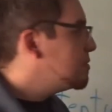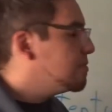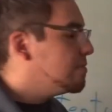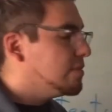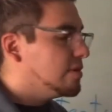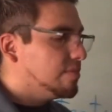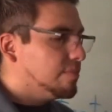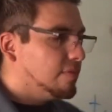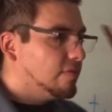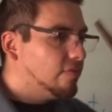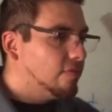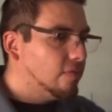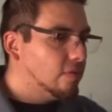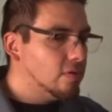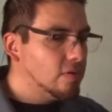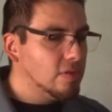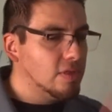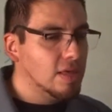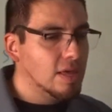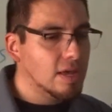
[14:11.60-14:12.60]
But
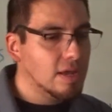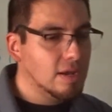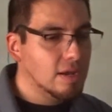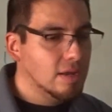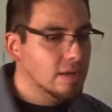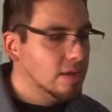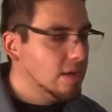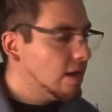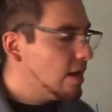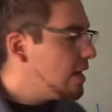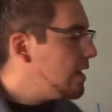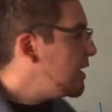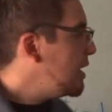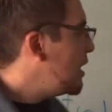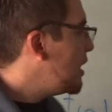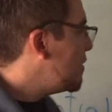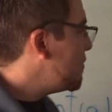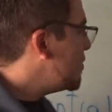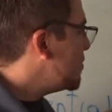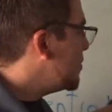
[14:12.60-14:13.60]
before that, I
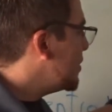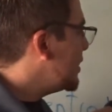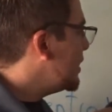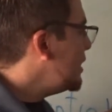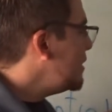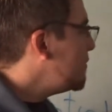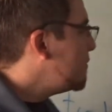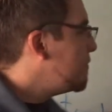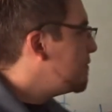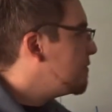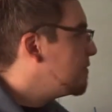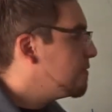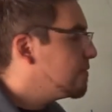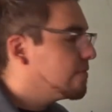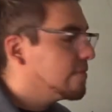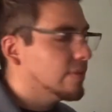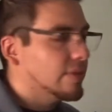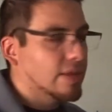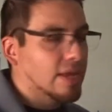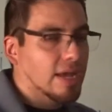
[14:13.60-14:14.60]
have a belief.
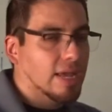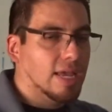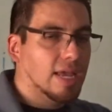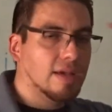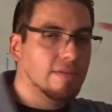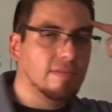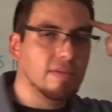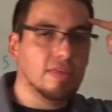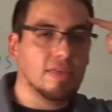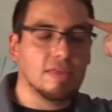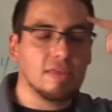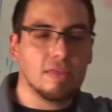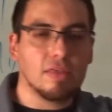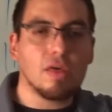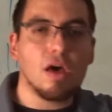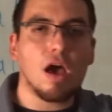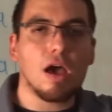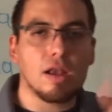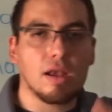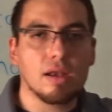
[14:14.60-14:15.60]
I have a
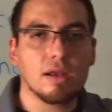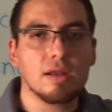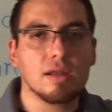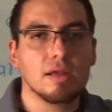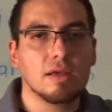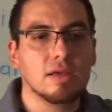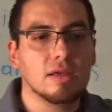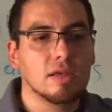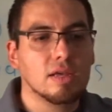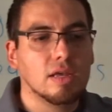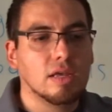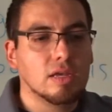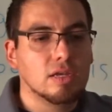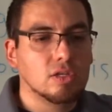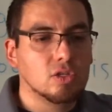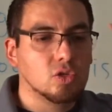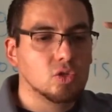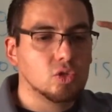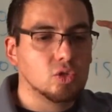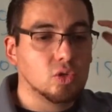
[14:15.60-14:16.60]
thought.
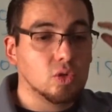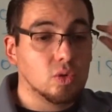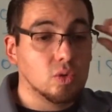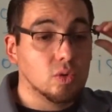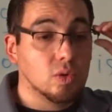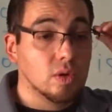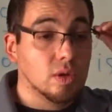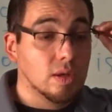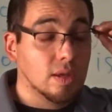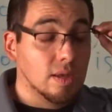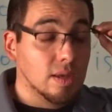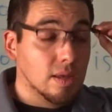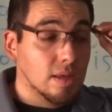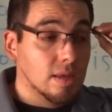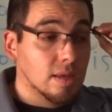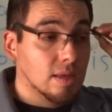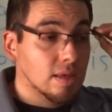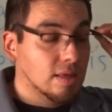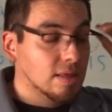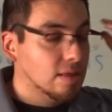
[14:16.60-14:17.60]
So
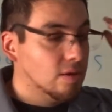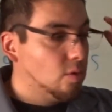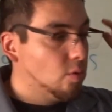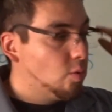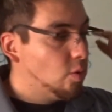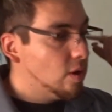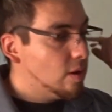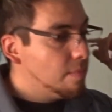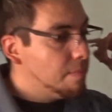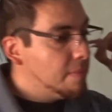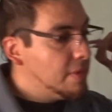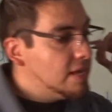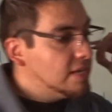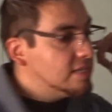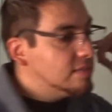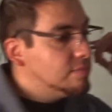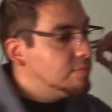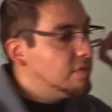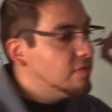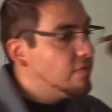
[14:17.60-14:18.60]
what
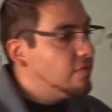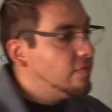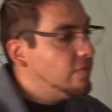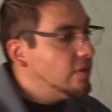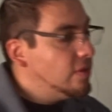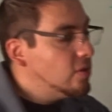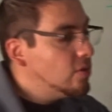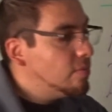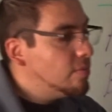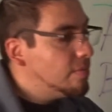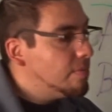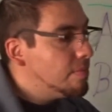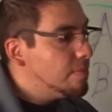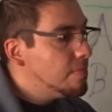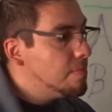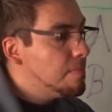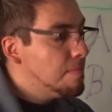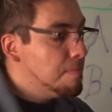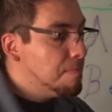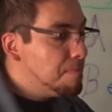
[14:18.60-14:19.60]
makes me feel
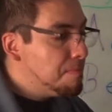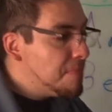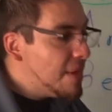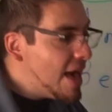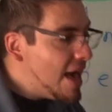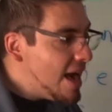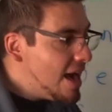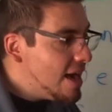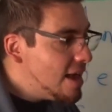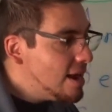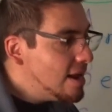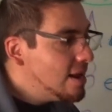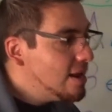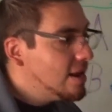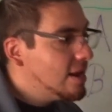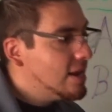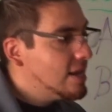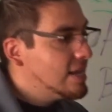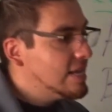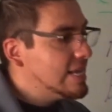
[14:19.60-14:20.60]

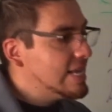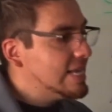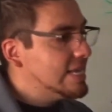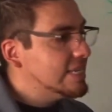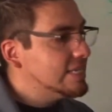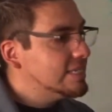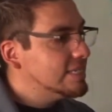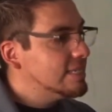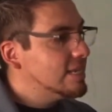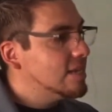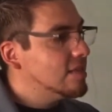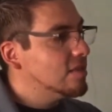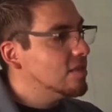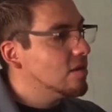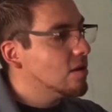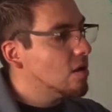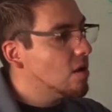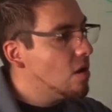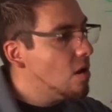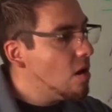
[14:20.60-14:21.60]
mad is not
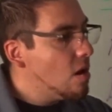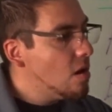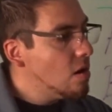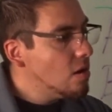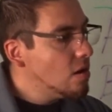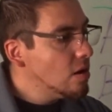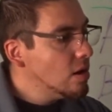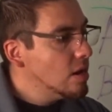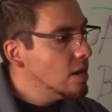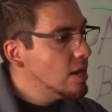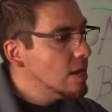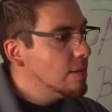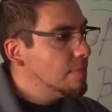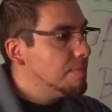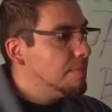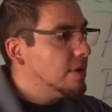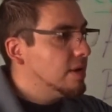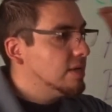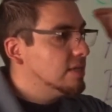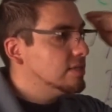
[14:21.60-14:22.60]
the car,
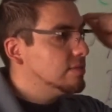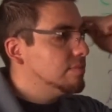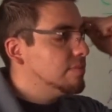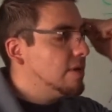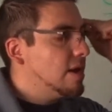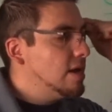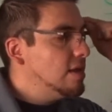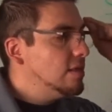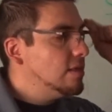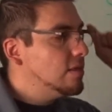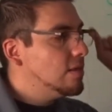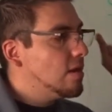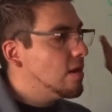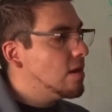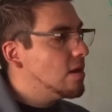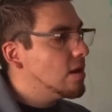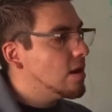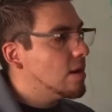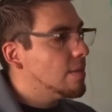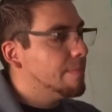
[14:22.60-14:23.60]
but is my
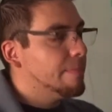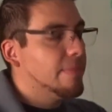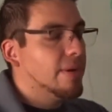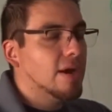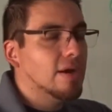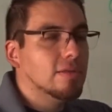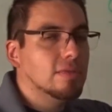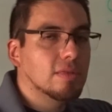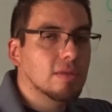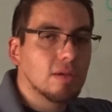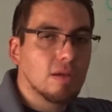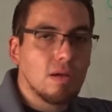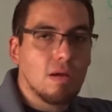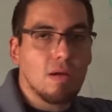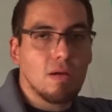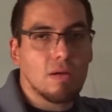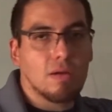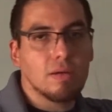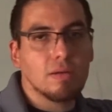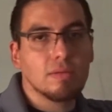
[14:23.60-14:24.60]
thought about the
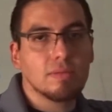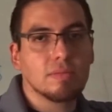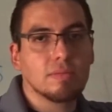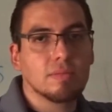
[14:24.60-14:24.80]
car.